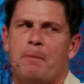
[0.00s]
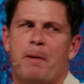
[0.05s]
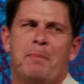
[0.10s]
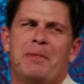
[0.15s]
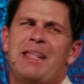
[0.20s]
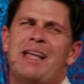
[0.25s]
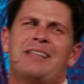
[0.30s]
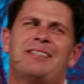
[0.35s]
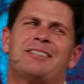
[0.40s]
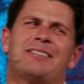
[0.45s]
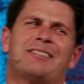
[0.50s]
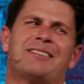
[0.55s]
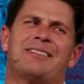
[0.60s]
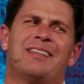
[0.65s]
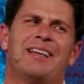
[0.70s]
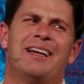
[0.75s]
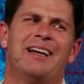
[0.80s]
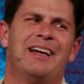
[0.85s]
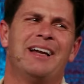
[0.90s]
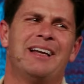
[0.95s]
I mean, that's
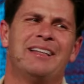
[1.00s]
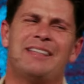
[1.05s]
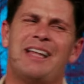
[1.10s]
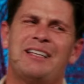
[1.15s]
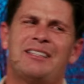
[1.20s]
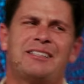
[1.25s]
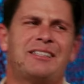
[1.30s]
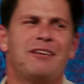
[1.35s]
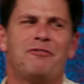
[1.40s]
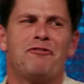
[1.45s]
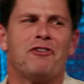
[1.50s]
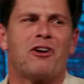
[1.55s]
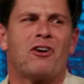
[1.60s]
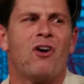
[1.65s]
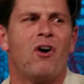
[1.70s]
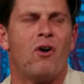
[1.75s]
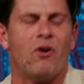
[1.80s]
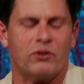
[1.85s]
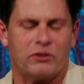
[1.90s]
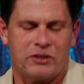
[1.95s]

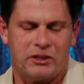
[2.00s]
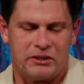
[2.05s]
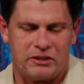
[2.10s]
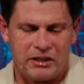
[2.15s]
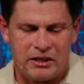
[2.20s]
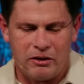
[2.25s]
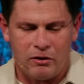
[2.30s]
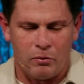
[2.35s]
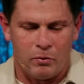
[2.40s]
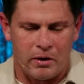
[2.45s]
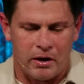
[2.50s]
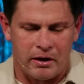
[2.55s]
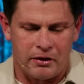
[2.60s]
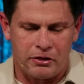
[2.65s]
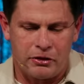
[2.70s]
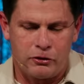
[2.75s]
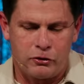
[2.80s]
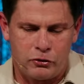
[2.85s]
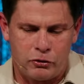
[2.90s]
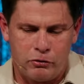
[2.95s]
difficult to deal
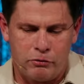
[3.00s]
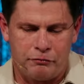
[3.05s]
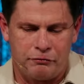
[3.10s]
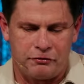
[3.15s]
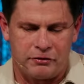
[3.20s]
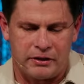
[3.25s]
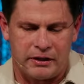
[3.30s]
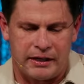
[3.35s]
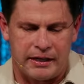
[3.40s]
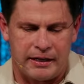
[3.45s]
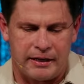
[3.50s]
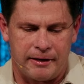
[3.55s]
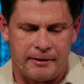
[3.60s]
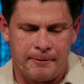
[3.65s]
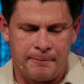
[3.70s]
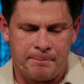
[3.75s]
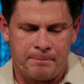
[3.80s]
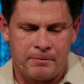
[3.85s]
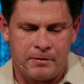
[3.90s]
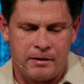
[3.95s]
with, truthfully.
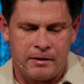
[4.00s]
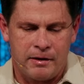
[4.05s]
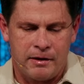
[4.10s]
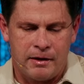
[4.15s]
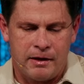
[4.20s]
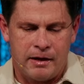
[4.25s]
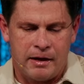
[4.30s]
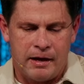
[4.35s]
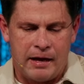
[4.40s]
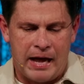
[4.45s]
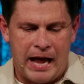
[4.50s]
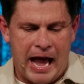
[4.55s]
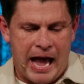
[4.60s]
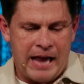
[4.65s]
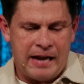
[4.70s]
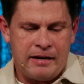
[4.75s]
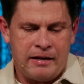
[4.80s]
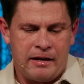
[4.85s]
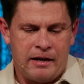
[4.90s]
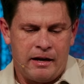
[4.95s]

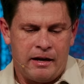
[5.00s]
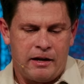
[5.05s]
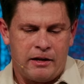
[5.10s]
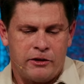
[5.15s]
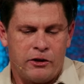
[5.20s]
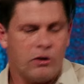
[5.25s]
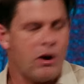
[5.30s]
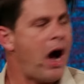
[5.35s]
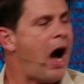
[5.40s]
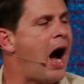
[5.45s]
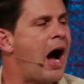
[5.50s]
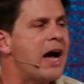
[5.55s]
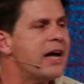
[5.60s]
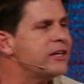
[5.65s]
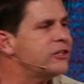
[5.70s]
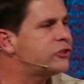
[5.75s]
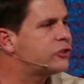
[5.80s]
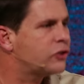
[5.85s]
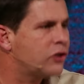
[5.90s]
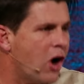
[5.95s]
And your
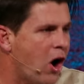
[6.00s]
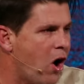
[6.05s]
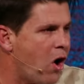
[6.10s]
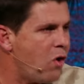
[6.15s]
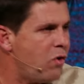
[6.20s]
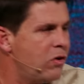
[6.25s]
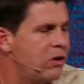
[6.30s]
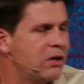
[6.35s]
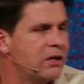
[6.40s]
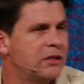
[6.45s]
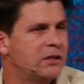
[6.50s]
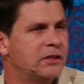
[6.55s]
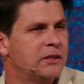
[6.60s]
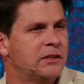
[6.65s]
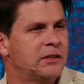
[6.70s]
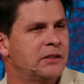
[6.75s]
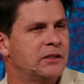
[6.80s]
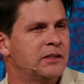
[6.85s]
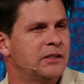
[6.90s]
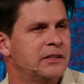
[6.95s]
eyes go,
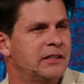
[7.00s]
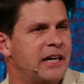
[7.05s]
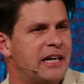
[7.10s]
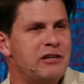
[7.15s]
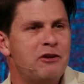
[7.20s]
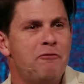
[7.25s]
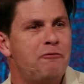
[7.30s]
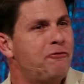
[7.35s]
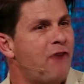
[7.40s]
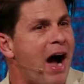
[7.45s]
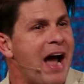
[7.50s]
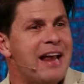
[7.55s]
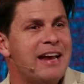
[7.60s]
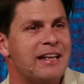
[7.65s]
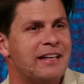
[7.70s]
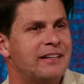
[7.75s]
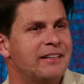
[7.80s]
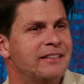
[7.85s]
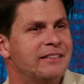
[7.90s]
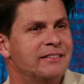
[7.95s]
and you fight
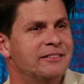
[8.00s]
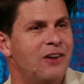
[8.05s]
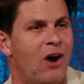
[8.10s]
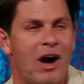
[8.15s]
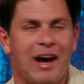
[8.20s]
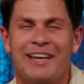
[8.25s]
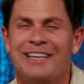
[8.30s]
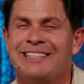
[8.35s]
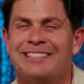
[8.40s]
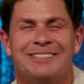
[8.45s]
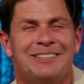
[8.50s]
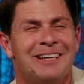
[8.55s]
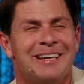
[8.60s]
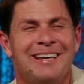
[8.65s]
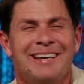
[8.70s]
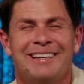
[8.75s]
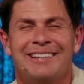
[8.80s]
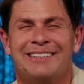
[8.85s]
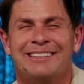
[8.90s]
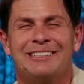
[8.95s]
it. Now, I can
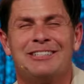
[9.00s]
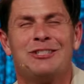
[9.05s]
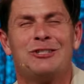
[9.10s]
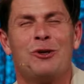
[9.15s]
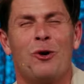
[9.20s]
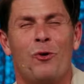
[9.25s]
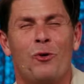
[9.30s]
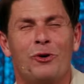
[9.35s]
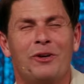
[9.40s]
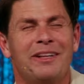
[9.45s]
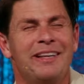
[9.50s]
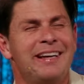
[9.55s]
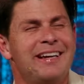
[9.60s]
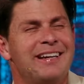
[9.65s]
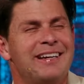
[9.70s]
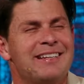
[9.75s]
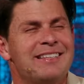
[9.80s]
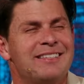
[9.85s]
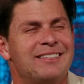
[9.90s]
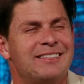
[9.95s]
see, totally
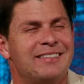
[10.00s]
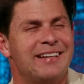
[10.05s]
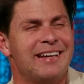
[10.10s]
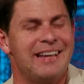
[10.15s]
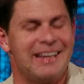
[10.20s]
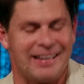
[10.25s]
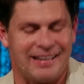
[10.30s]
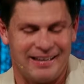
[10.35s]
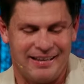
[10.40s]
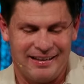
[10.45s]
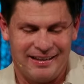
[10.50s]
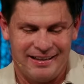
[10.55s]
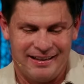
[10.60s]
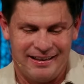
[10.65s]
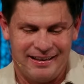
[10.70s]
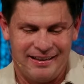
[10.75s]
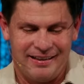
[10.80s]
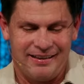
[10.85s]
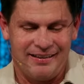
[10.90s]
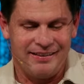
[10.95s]
can see,
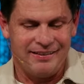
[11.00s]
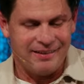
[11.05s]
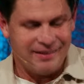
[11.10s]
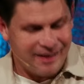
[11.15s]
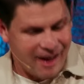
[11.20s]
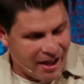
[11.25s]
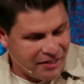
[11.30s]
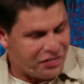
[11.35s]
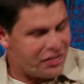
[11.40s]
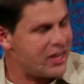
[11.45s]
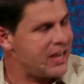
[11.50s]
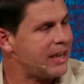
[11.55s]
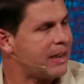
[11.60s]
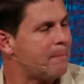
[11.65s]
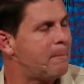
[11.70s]
nothing.